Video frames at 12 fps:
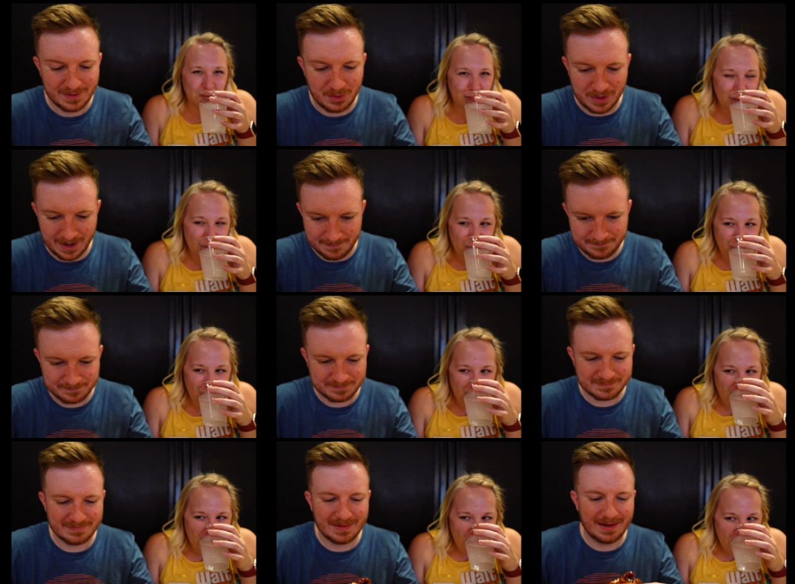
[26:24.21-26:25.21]
Speaker 1: Okay,
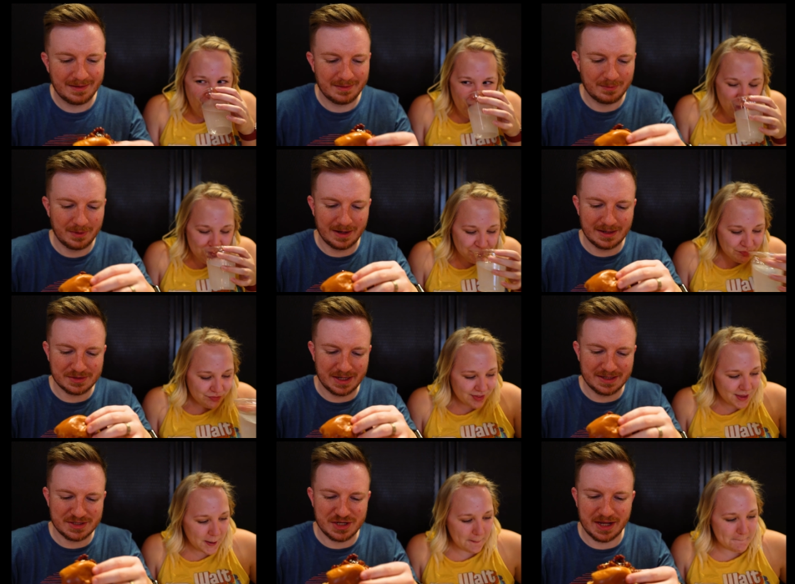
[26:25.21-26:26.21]
we're gonna
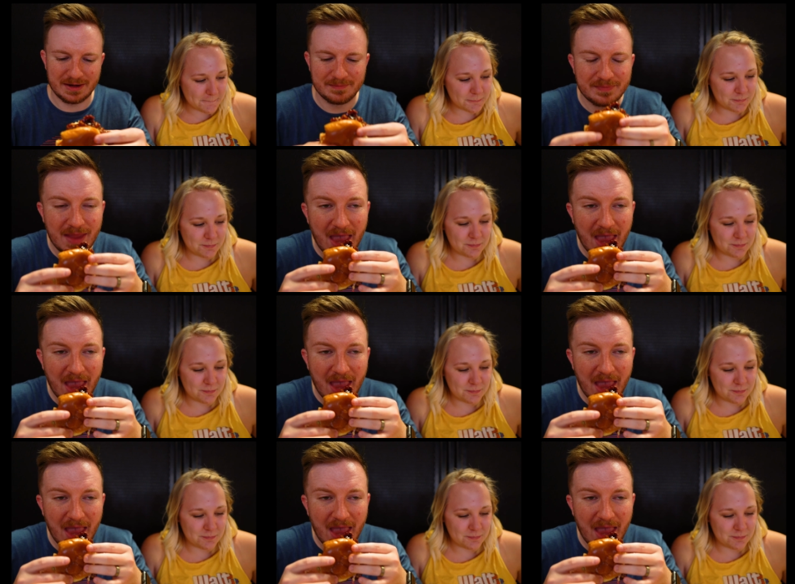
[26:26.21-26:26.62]
try this chicken.